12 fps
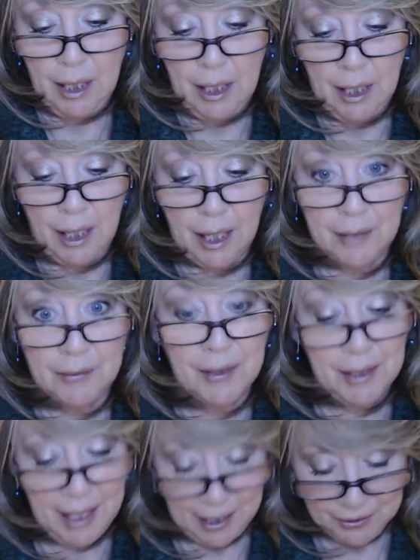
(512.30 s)
And the
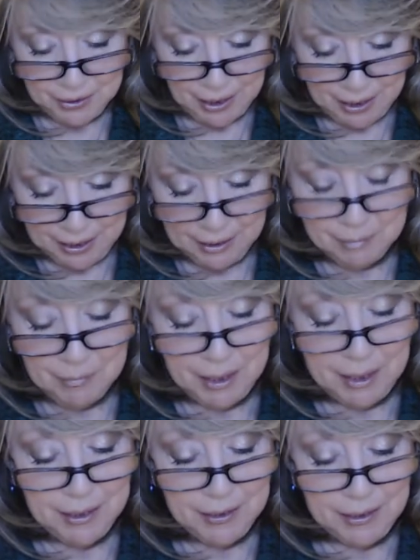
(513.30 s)
last item
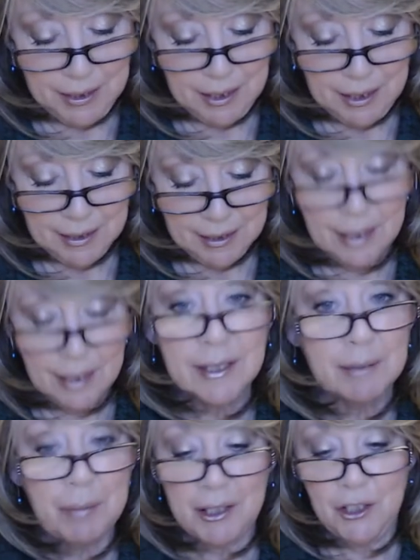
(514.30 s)
is these
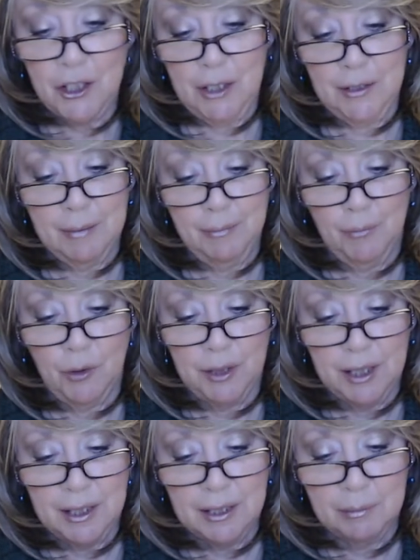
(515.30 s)
sponges, or
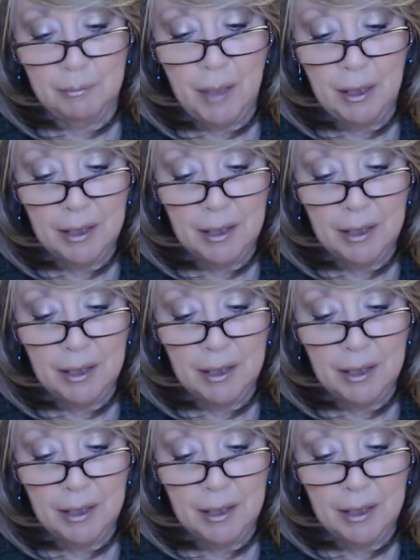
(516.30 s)
these Bella